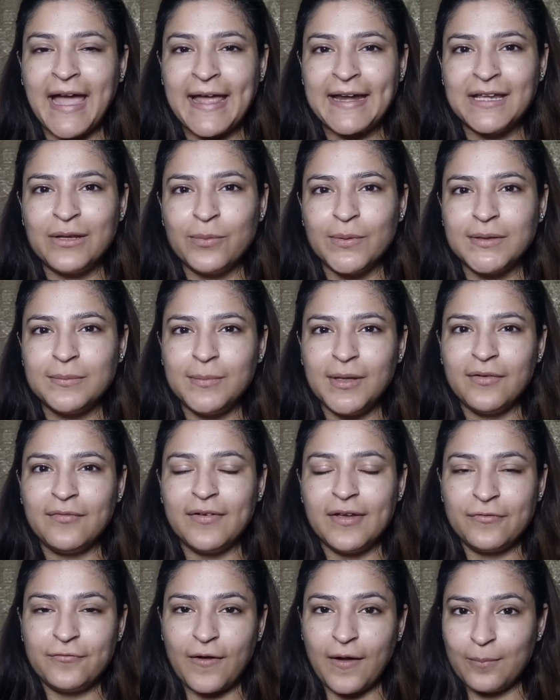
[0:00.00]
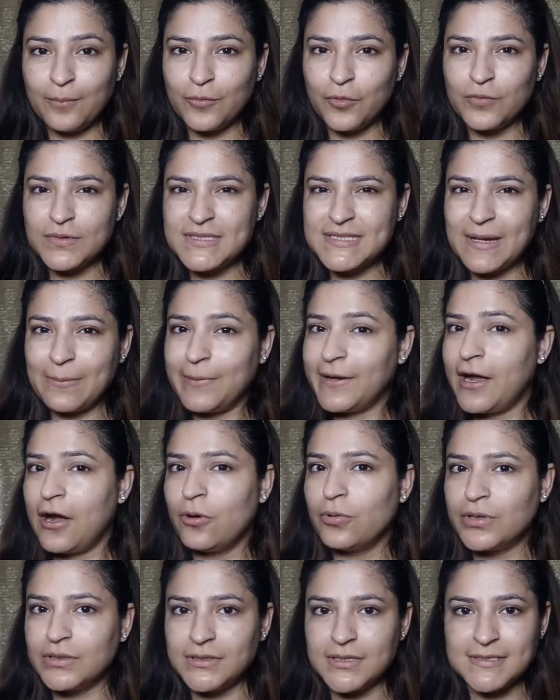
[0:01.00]
carry with me if I'm stepping
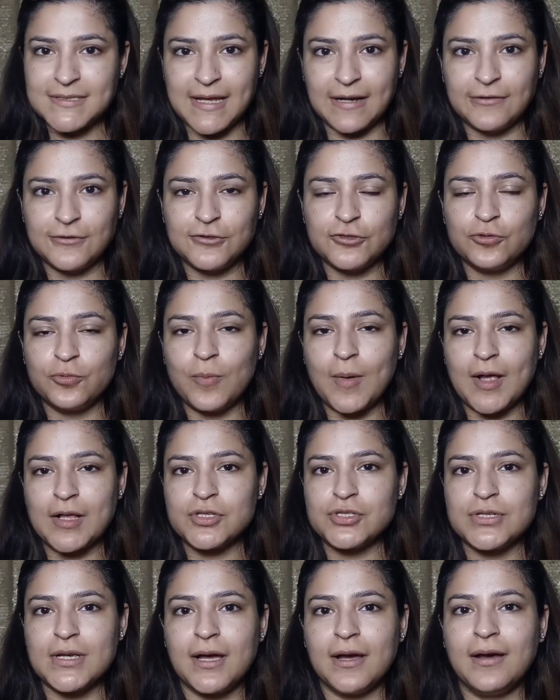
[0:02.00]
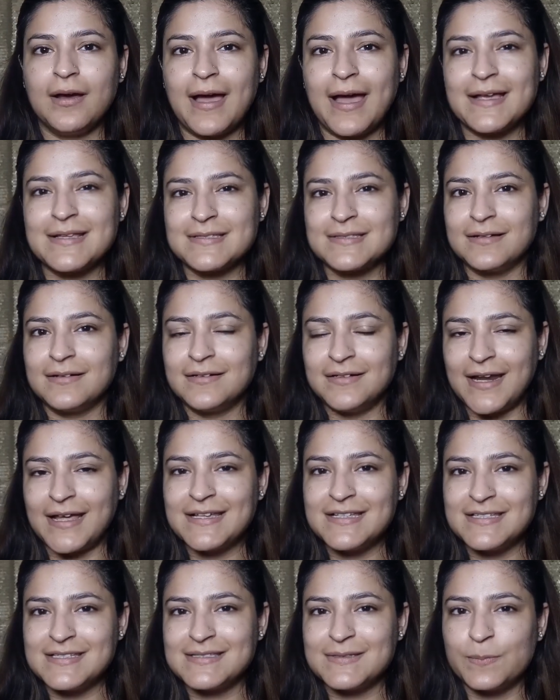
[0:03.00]
out in the sun too much, as a
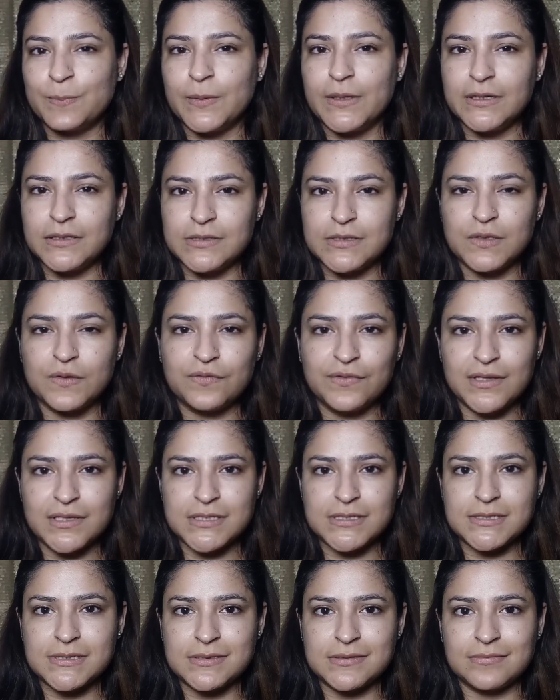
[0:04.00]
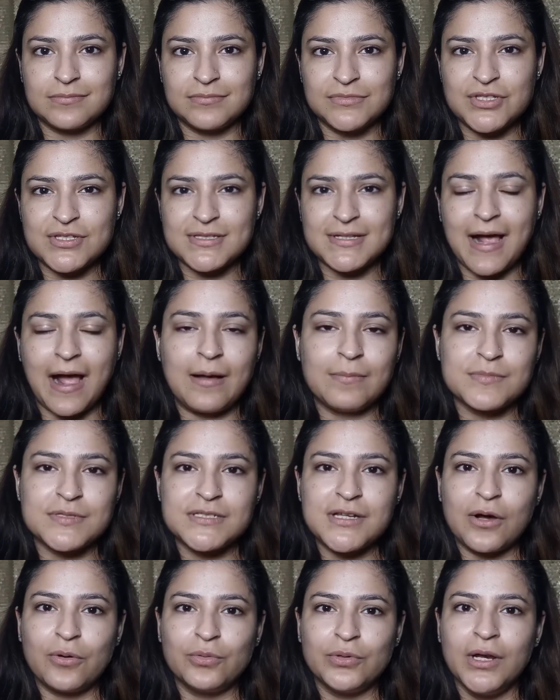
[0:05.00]
nice spritz of this just
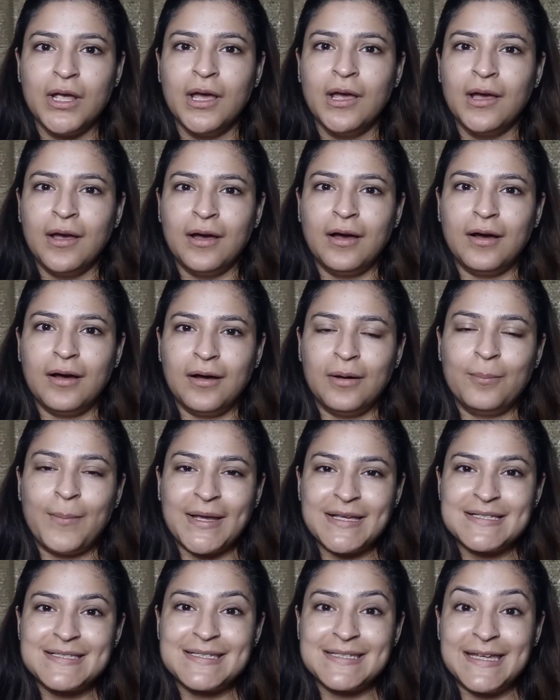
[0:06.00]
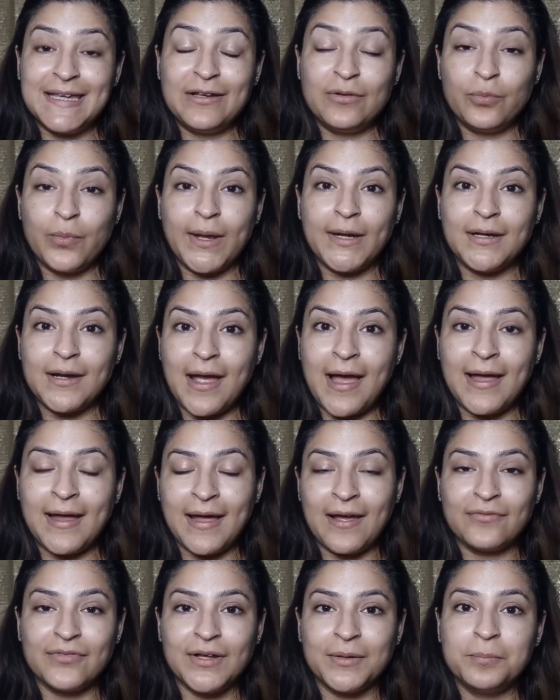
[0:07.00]
calms down my skin when I
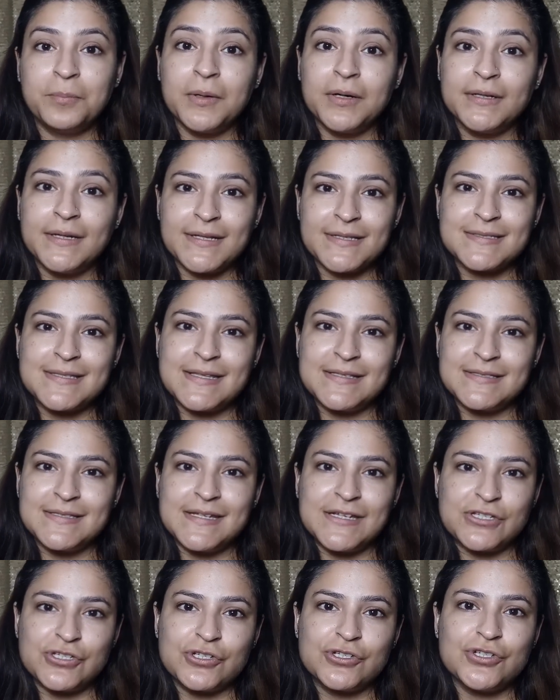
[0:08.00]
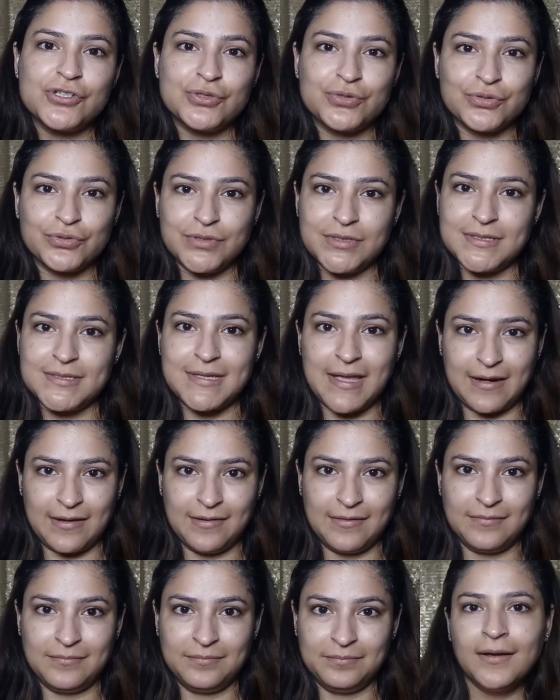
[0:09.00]
have that burning sensation due to the
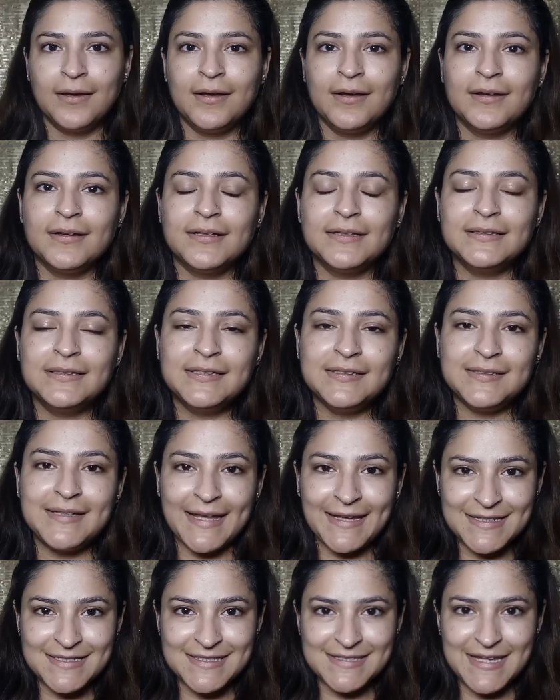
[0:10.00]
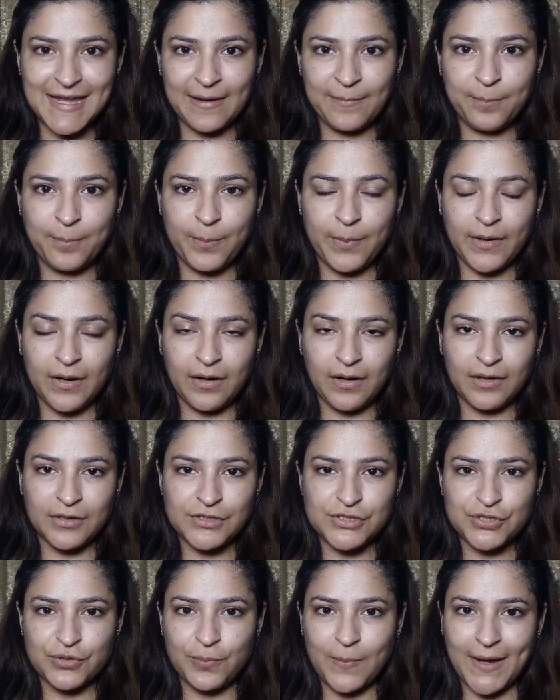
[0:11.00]
sun. The next step
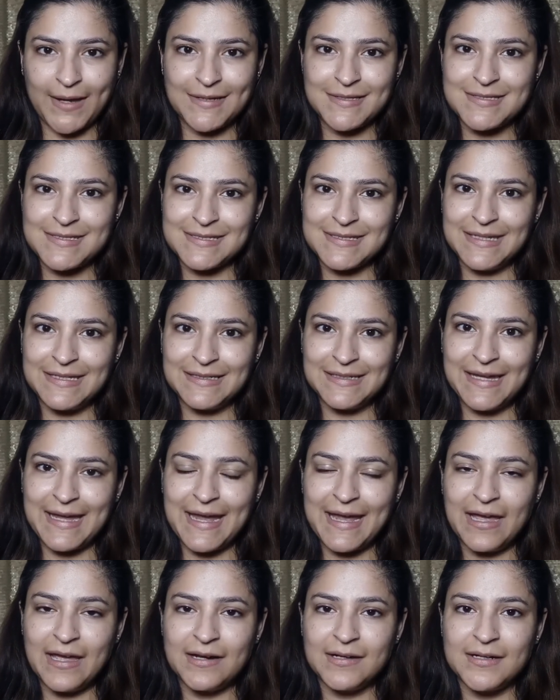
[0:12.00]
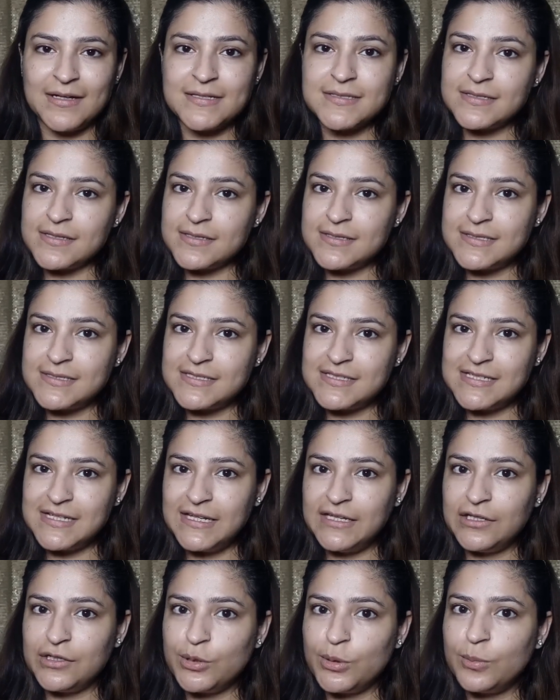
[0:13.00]
to my skincare is a
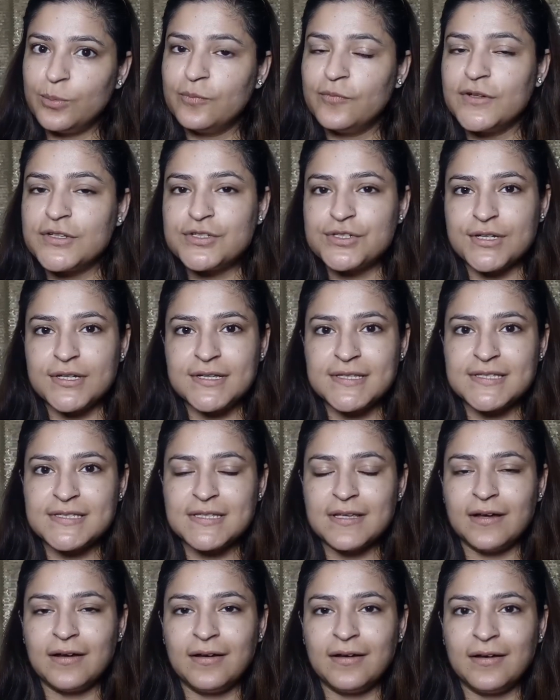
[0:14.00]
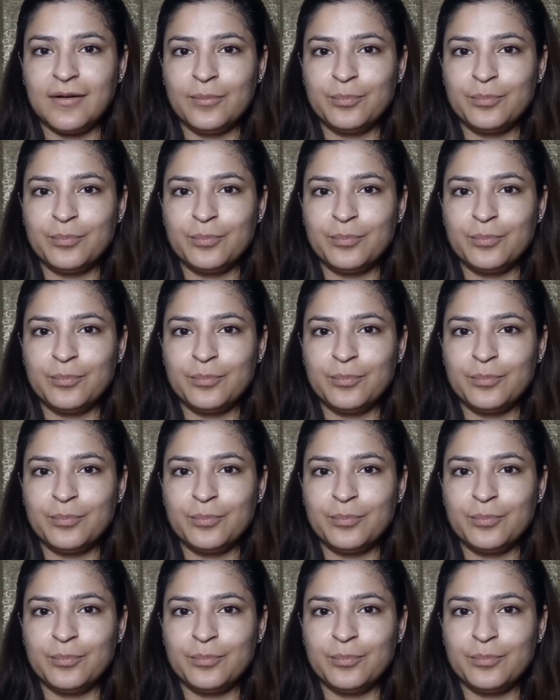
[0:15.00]
serum, which is